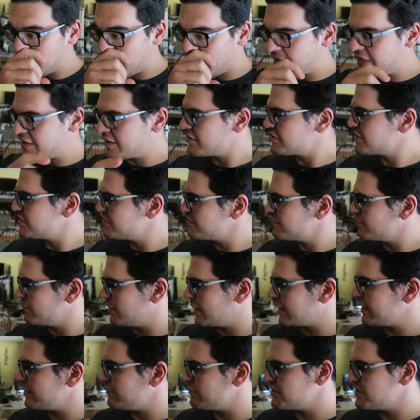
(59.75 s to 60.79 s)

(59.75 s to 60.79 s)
I think since, like,